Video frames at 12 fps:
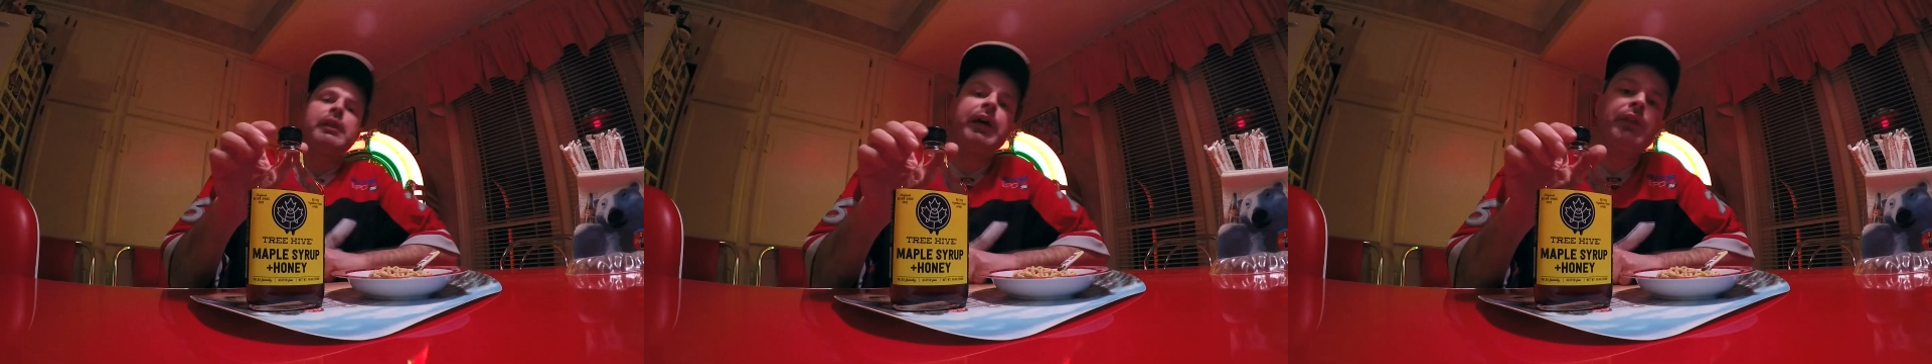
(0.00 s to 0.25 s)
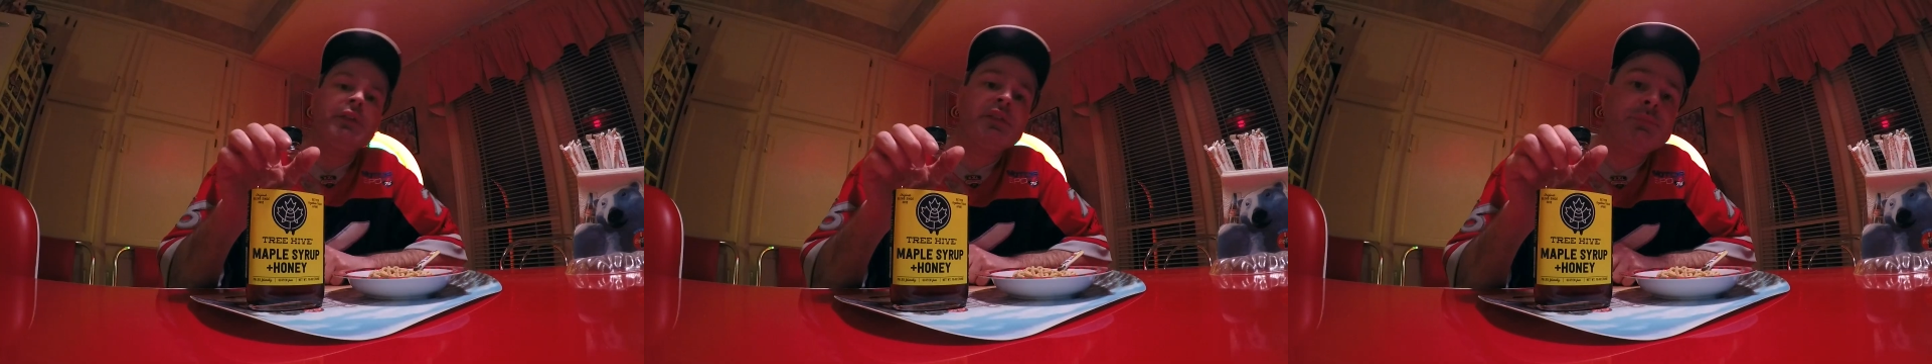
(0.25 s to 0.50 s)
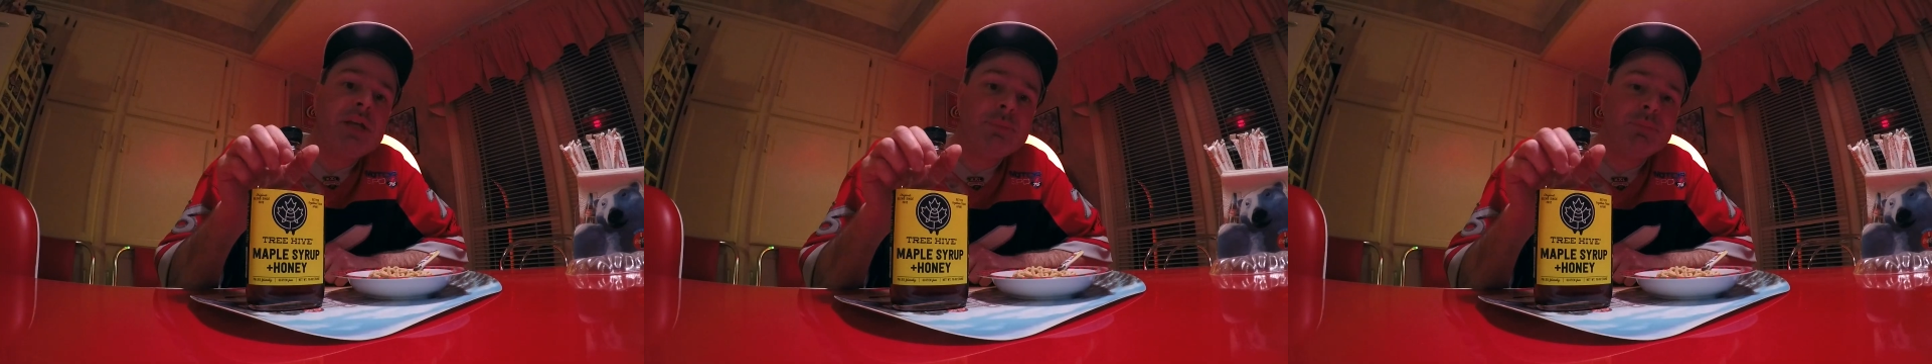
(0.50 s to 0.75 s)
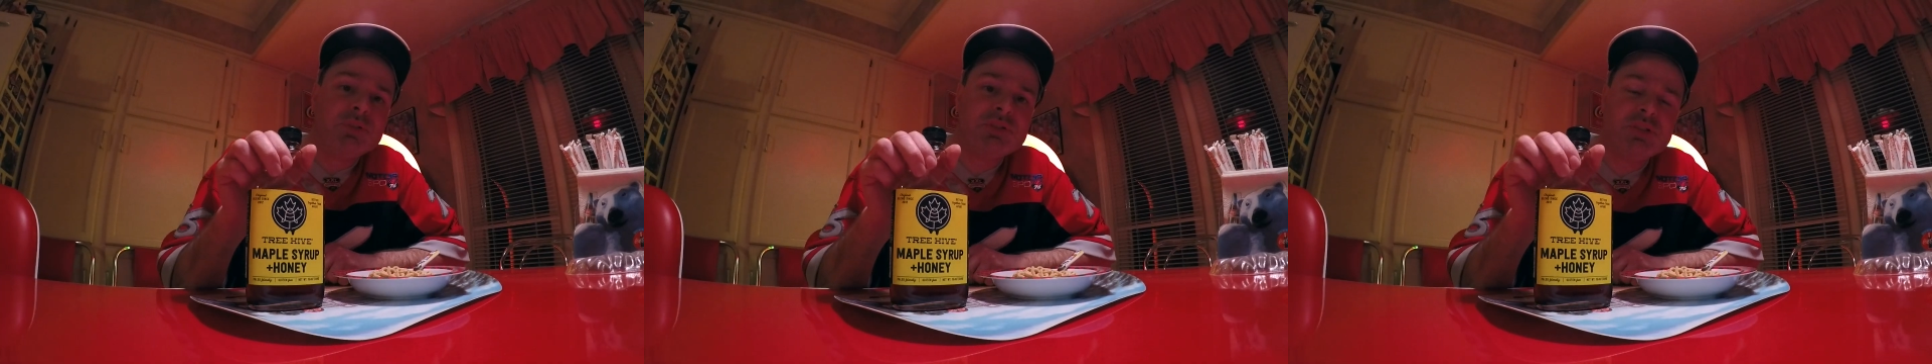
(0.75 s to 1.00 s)
this
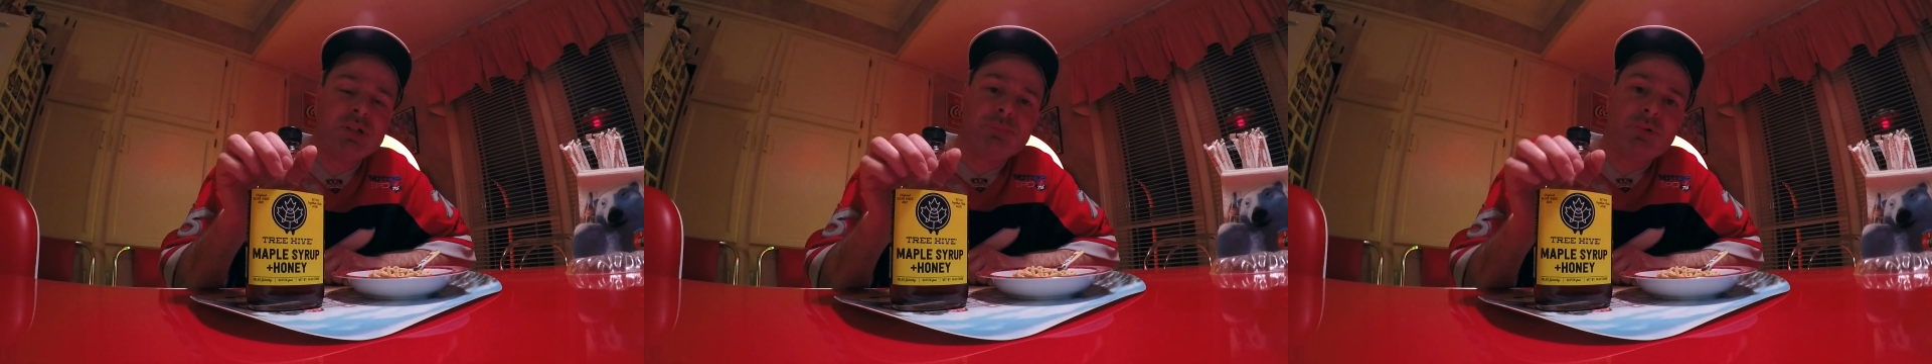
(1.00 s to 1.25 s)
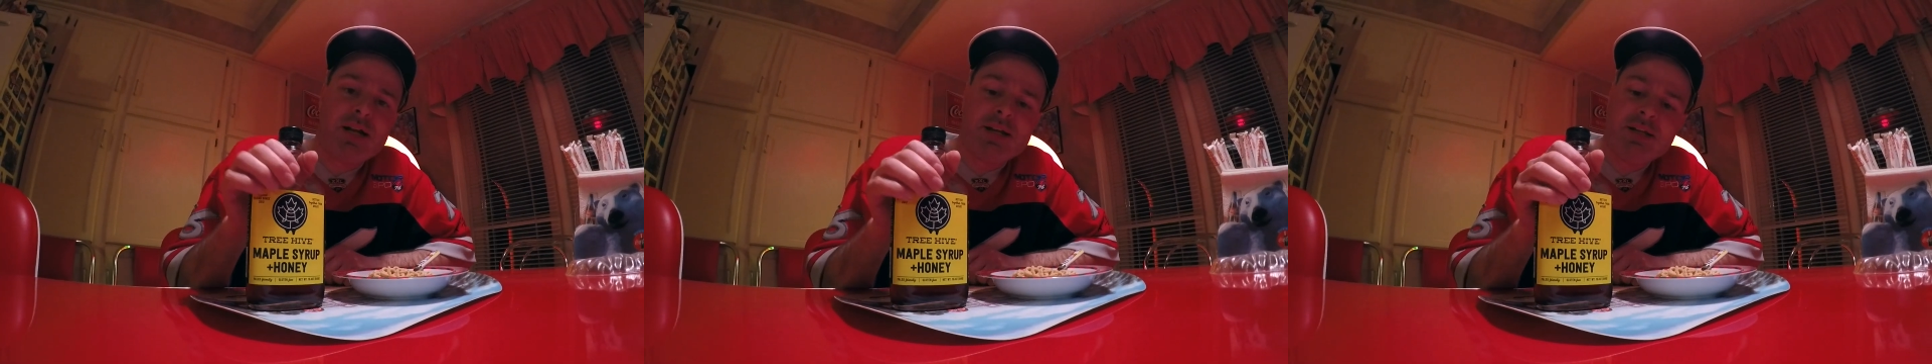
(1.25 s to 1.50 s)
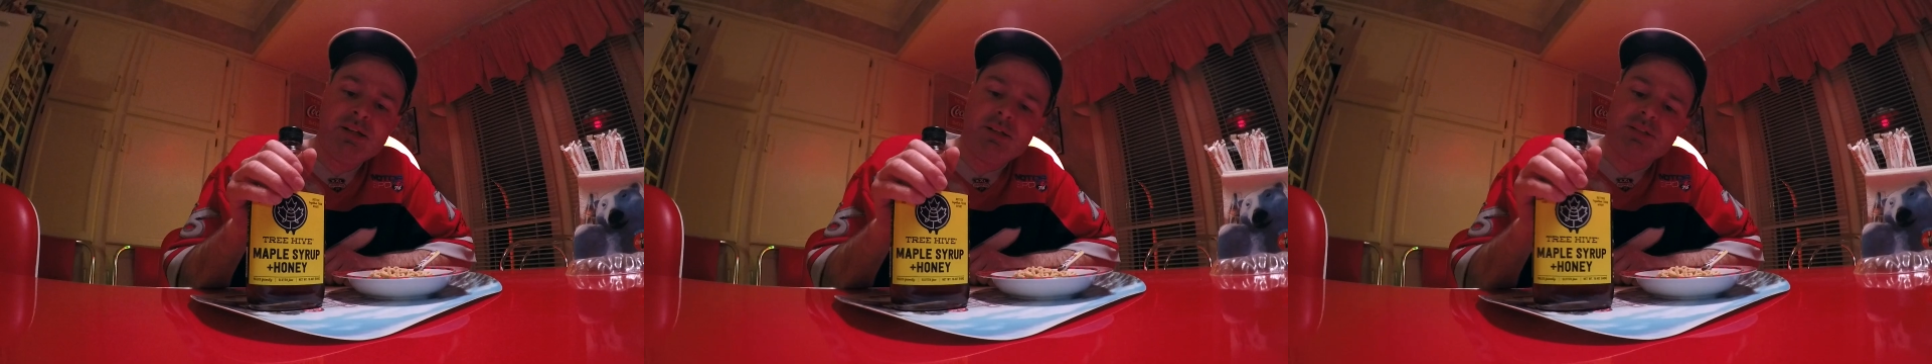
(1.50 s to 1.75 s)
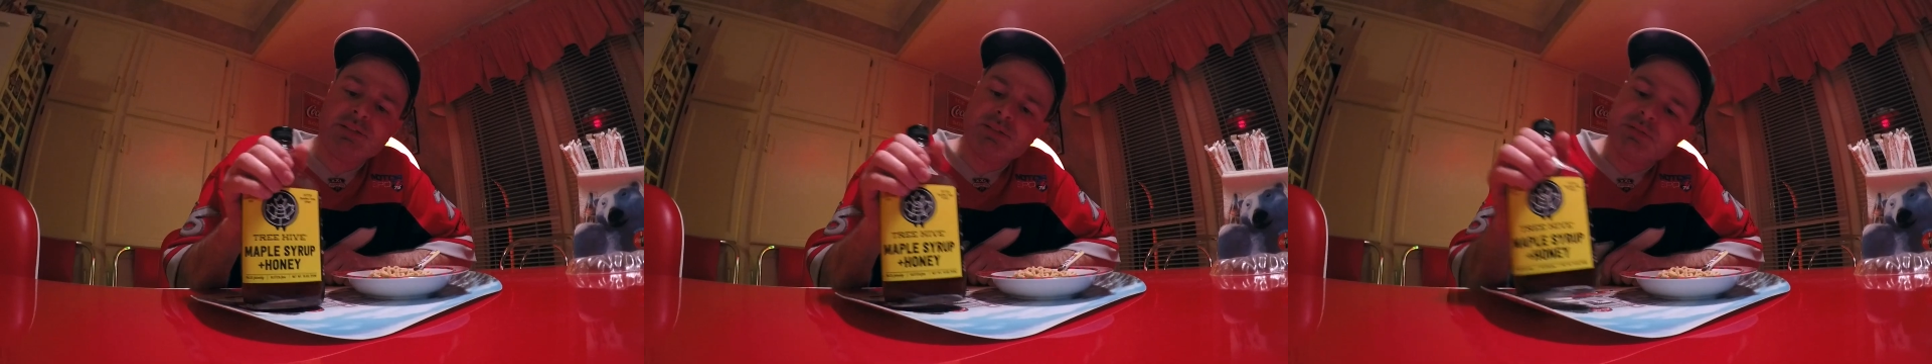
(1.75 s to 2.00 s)
maple syrup right here
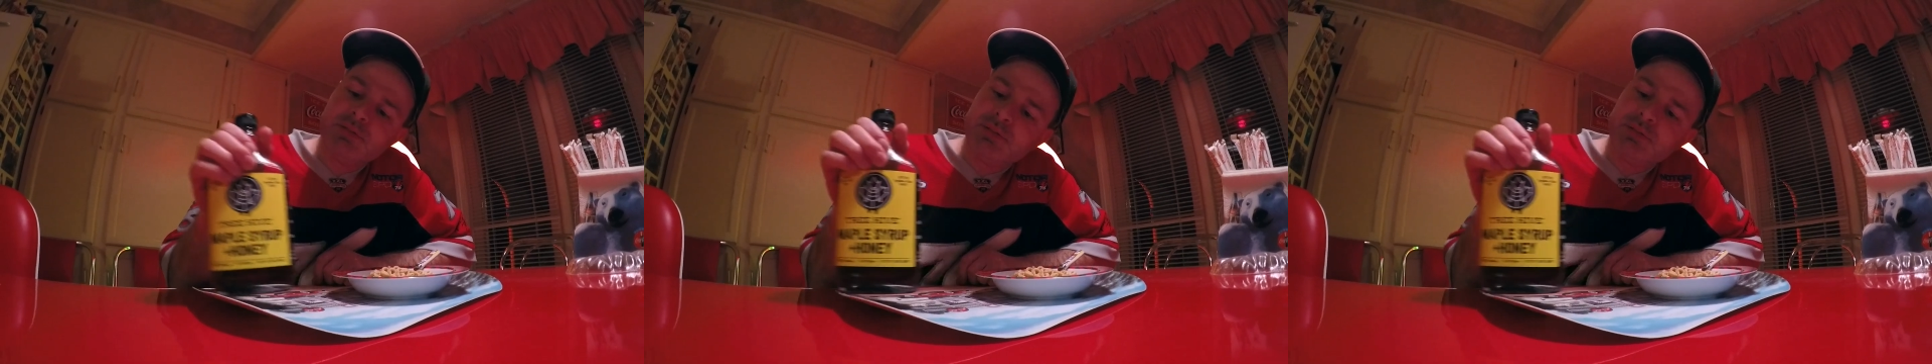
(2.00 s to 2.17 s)
is